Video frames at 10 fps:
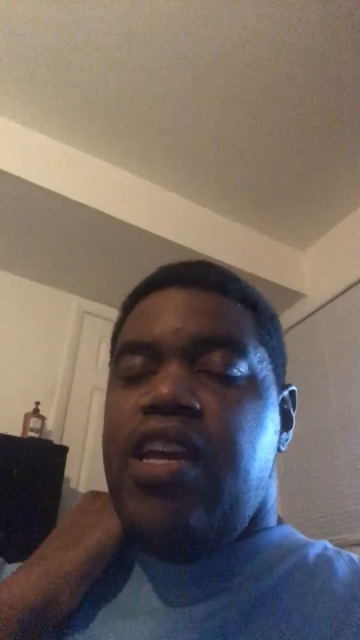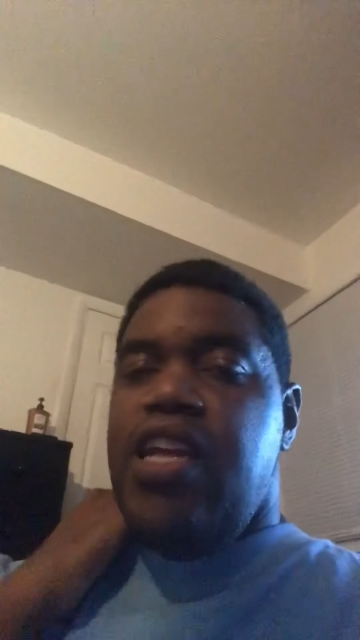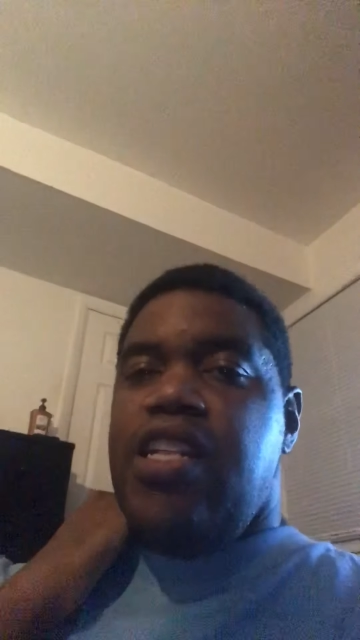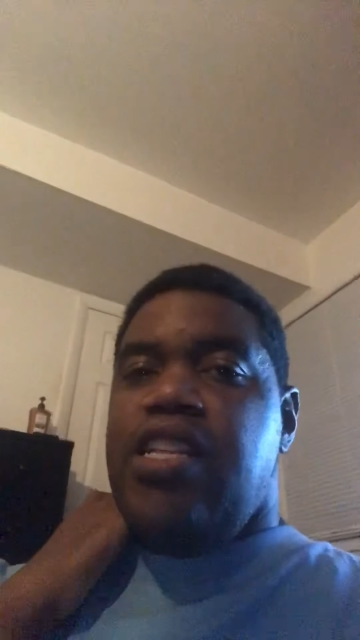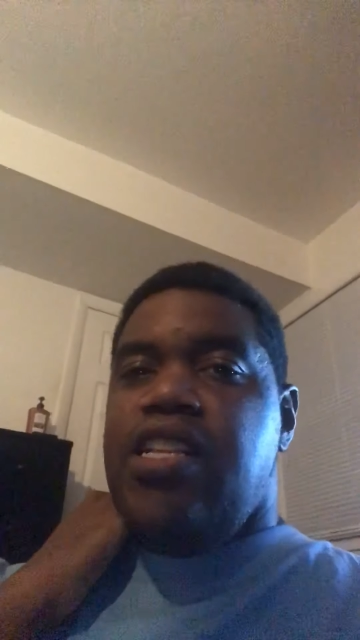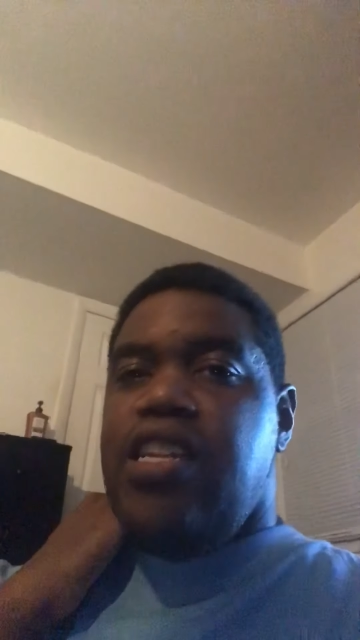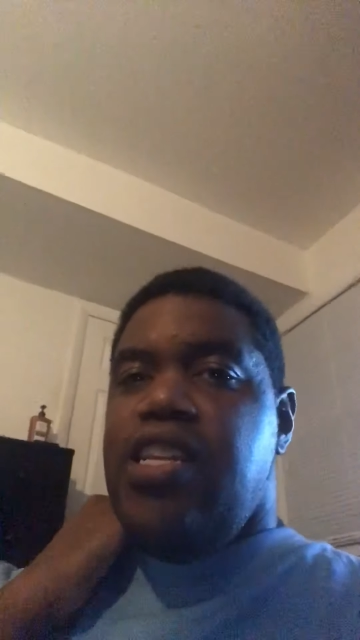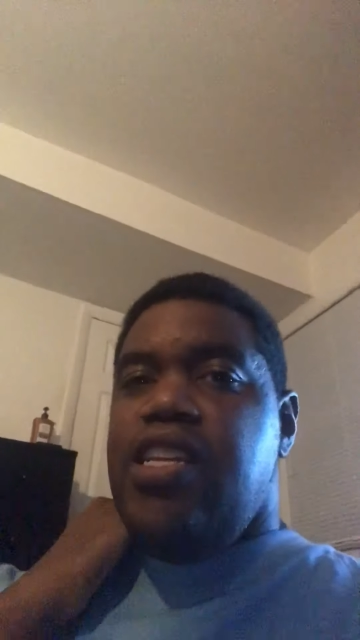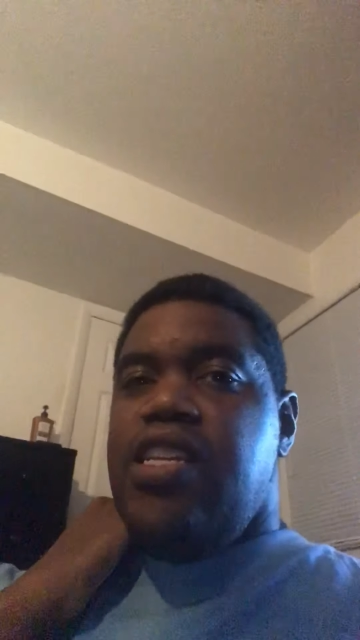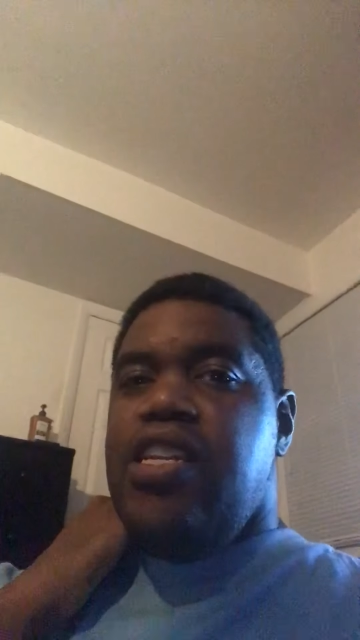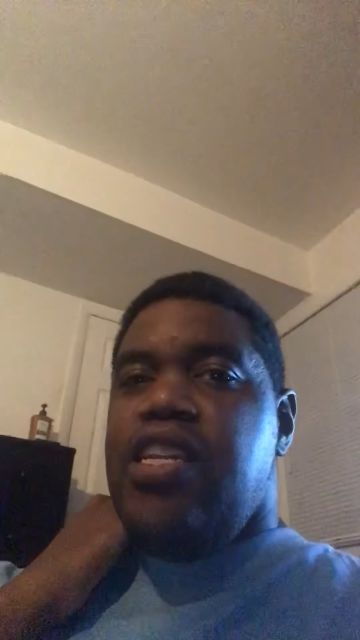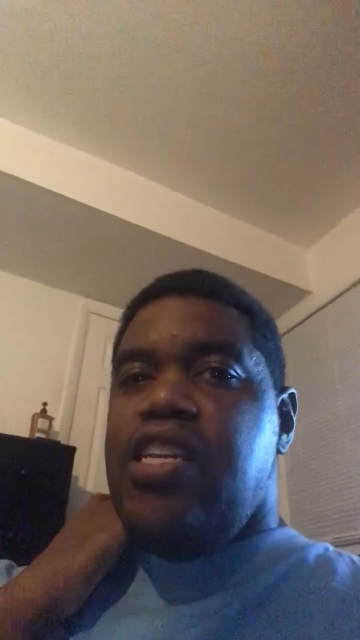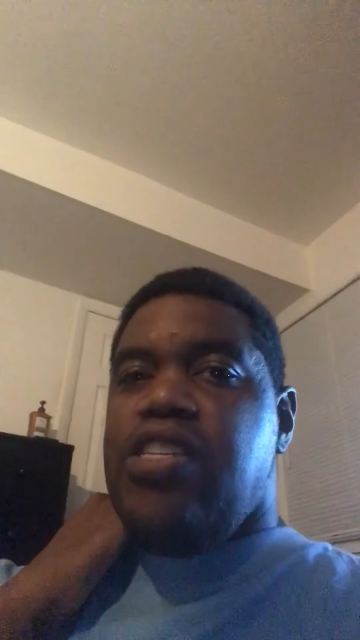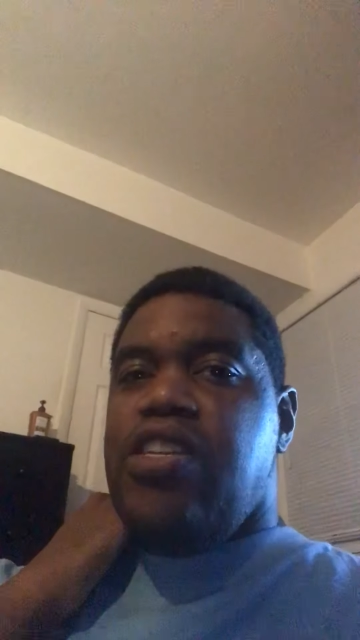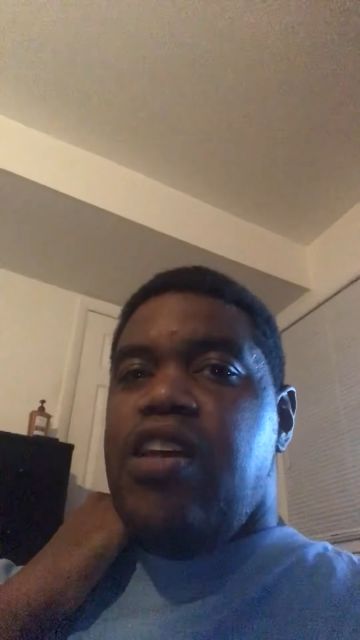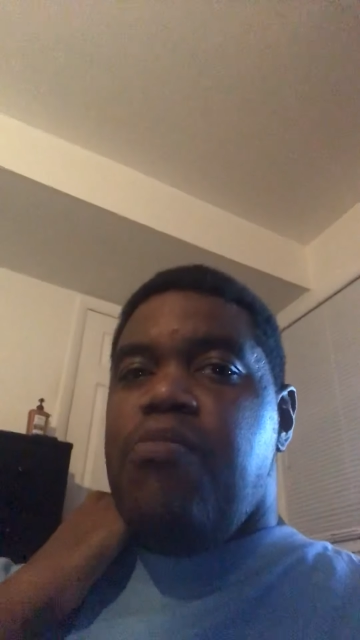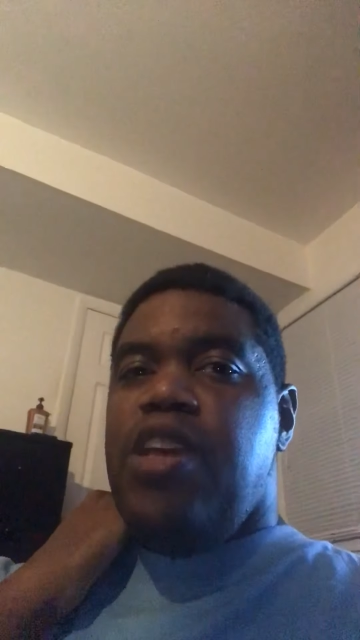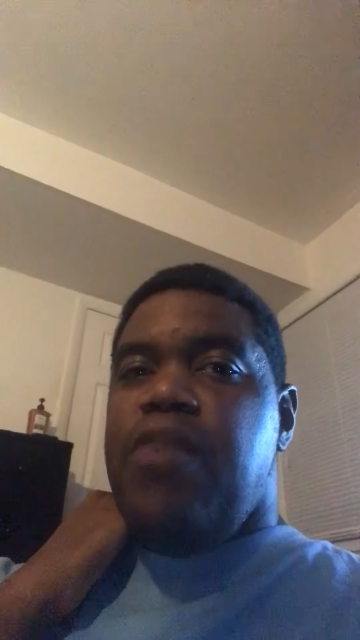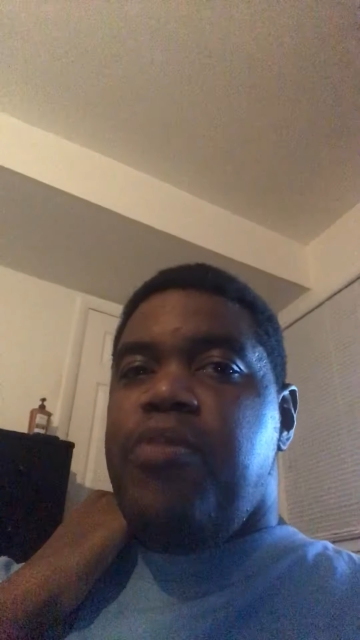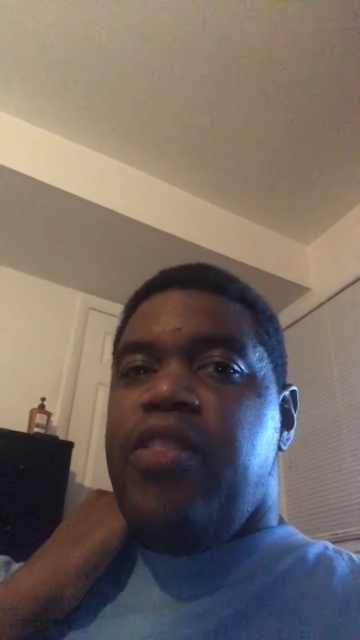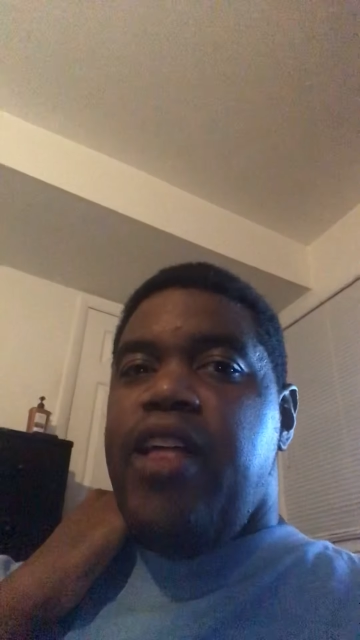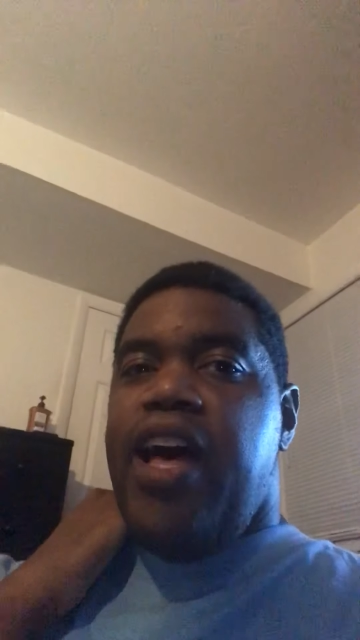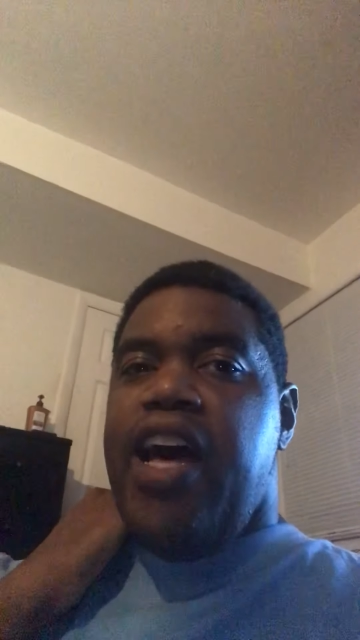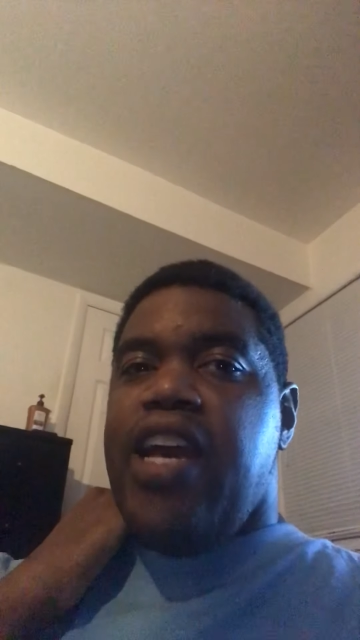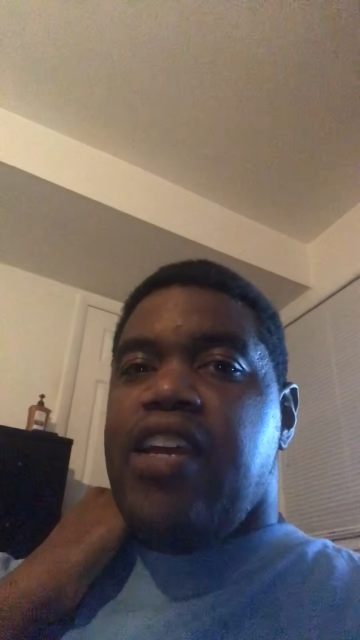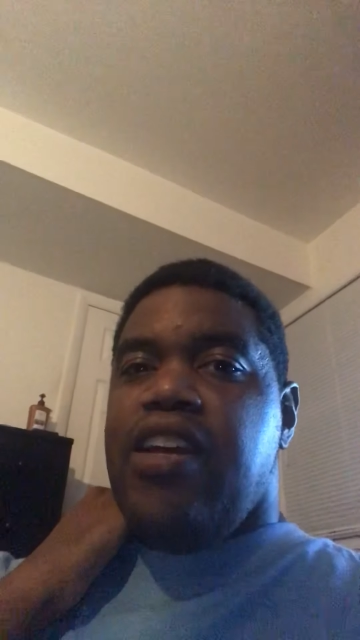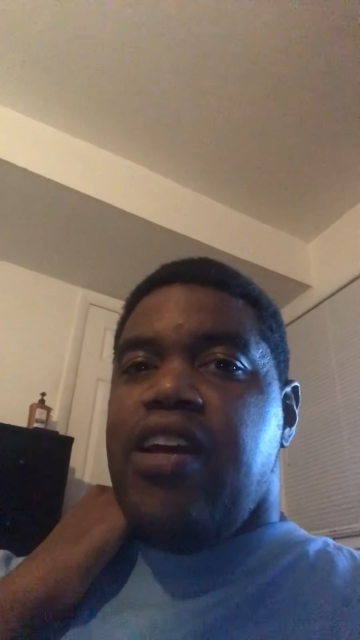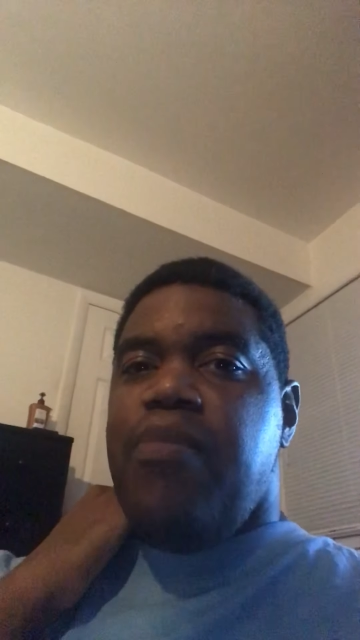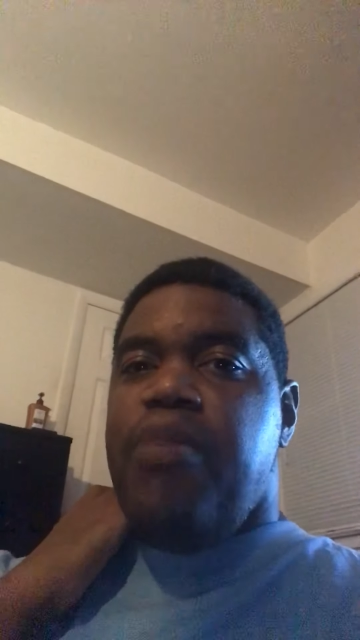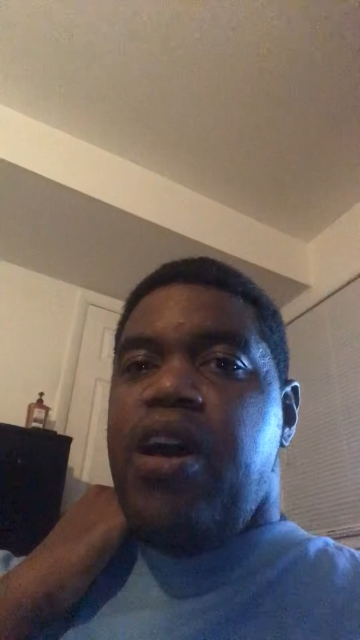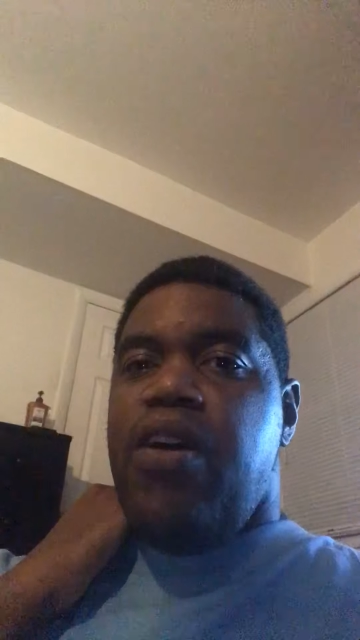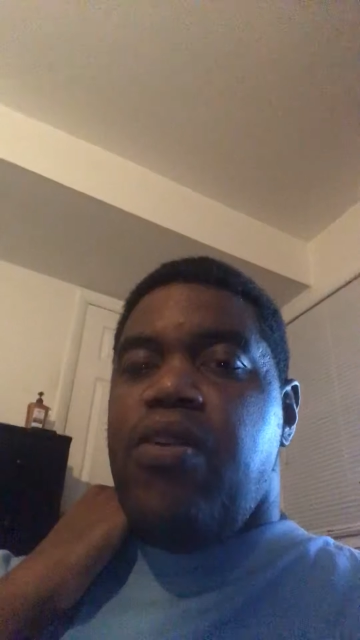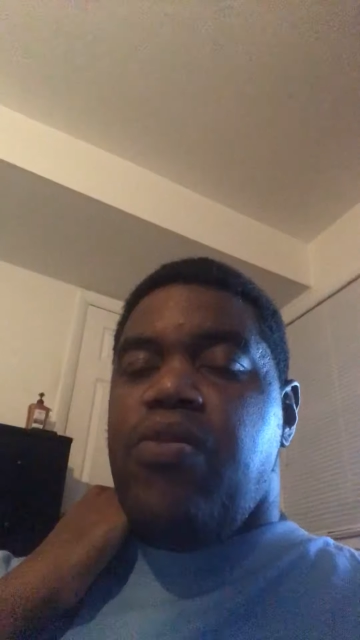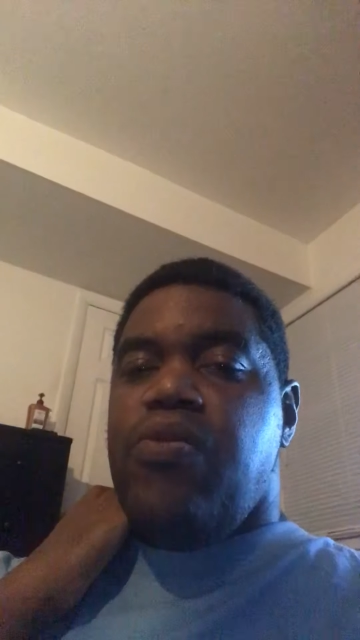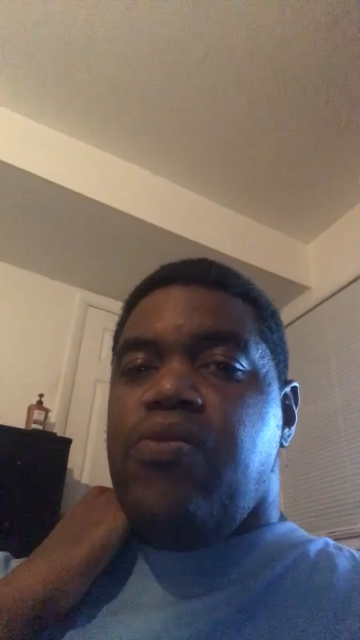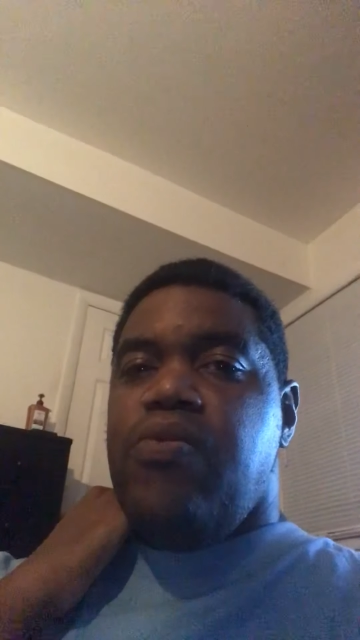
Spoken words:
And he still made up a lie about